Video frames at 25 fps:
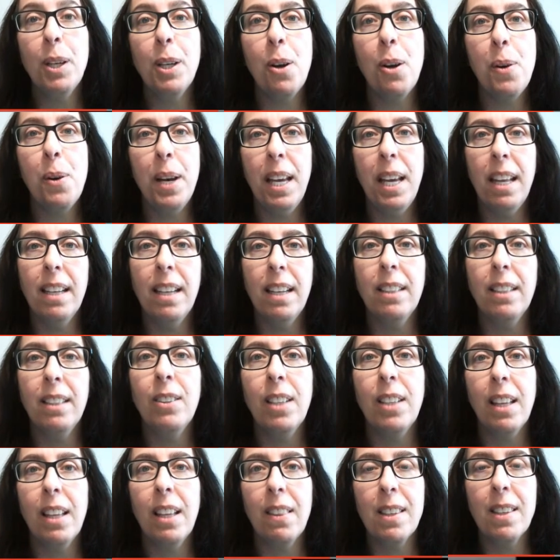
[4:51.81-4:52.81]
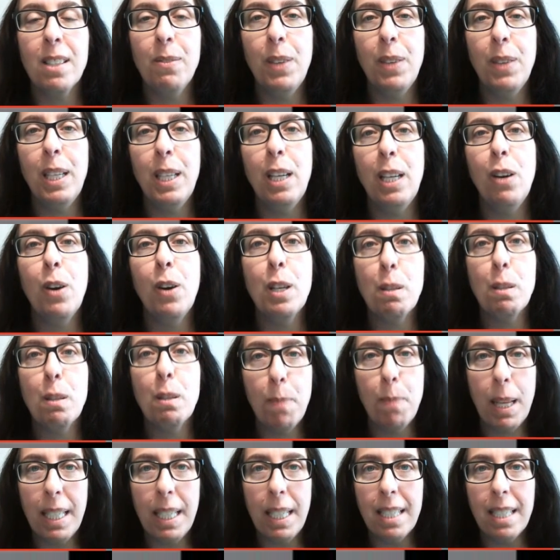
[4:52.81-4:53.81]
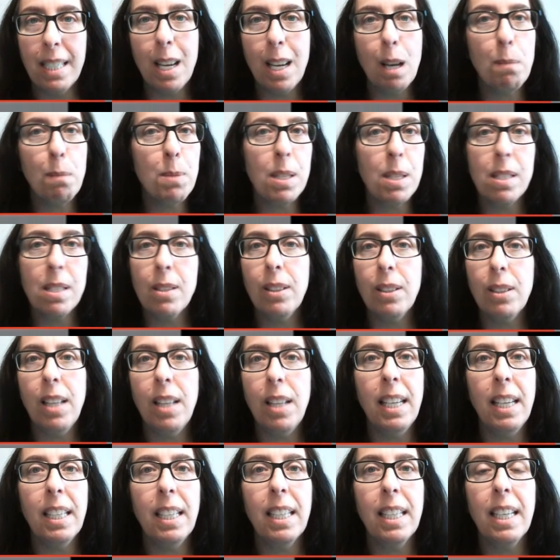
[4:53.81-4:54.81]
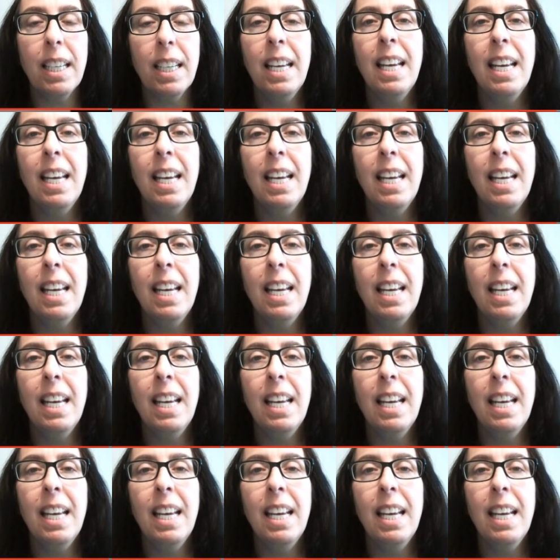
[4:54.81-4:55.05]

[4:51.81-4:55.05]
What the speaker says: go ahead and look at this video as many times as you like,